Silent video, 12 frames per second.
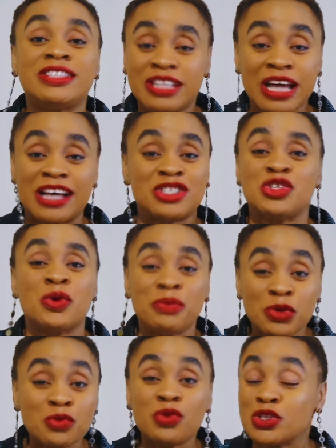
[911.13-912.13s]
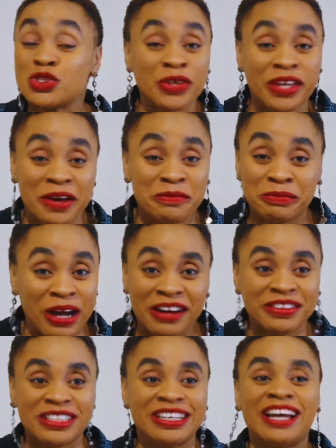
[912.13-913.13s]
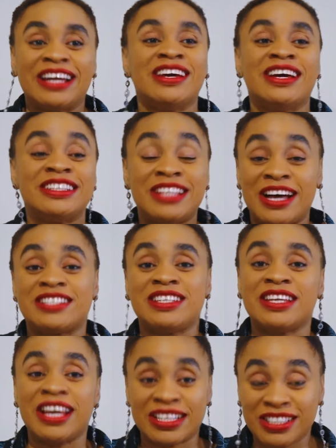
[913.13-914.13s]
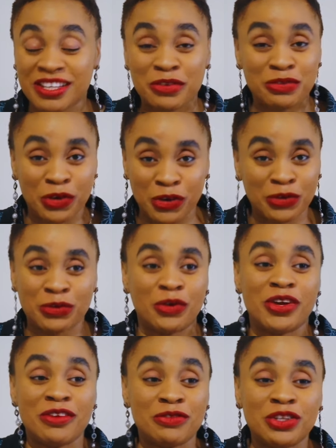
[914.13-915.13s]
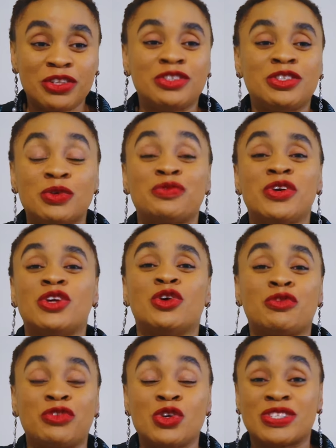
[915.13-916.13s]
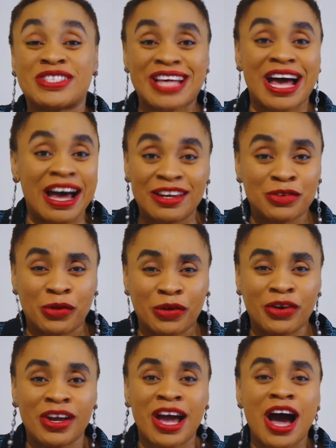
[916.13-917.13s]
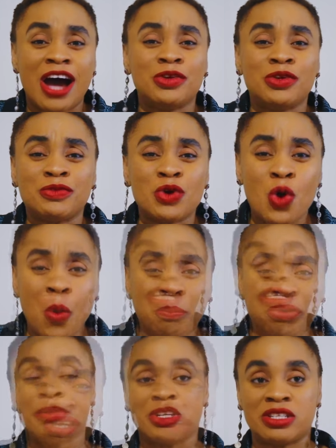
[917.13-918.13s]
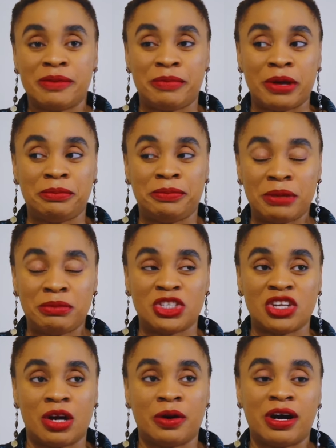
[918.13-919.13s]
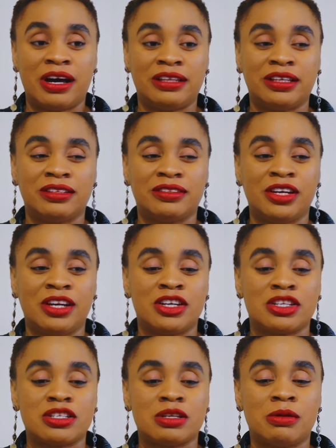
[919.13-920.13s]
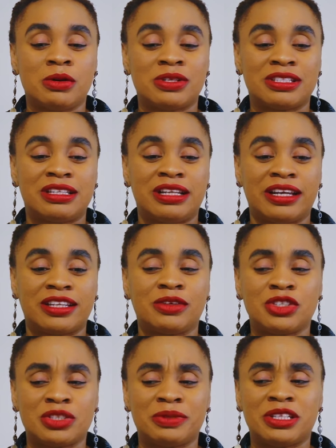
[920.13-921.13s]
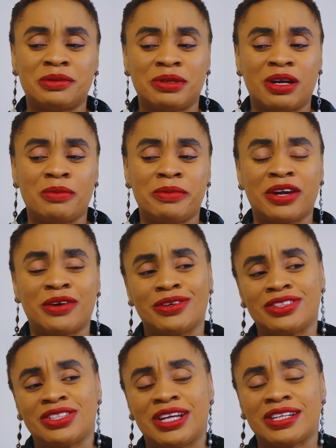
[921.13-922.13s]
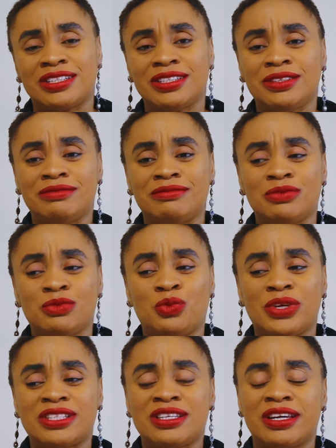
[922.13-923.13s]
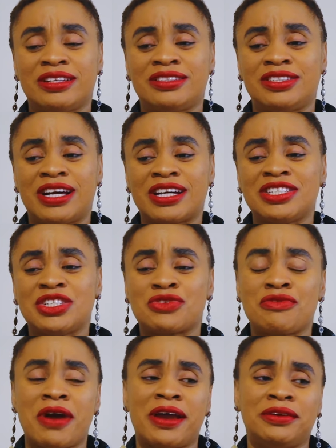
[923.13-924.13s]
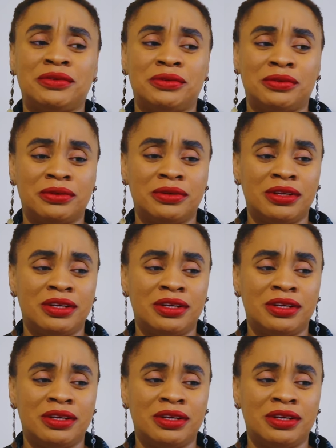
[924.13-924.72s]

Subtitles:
assume you want to get married, like that's the next thing for you, or if you, they'll think you're sad, or how you even cook. Yeah, that time I was in the baby shower, and then someone just mentioned to me that, oh my gosh, she actually waited, she actually tried to.